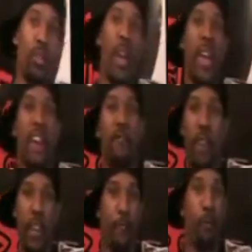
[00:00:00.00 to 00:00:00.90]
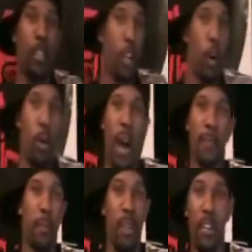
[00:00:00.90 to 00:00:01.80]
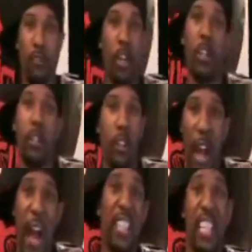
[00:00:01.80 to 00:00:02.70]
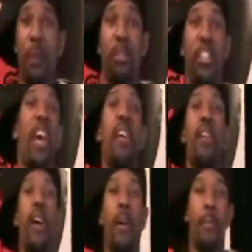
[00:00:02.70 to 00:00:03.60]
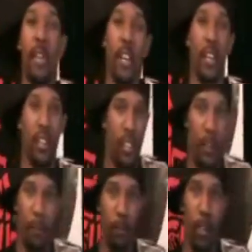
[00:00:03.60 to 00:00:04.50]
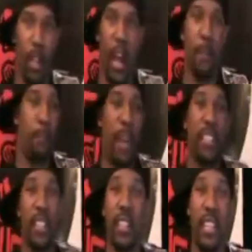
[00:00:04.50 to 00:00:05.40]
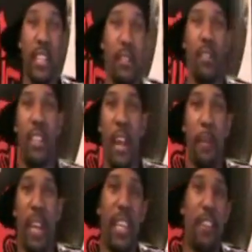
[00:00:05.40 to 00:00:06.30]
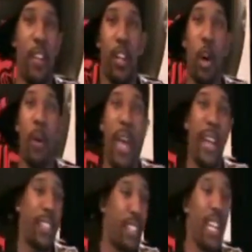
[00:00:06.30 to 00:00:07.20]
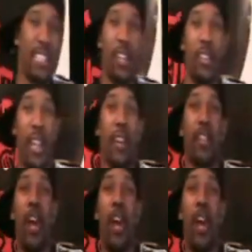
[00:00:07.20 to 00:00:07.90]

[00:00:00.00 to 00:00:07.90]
If we don't, I'm going to be real highly upset, because I'm basically damn near giving the go-ahead to say certain things.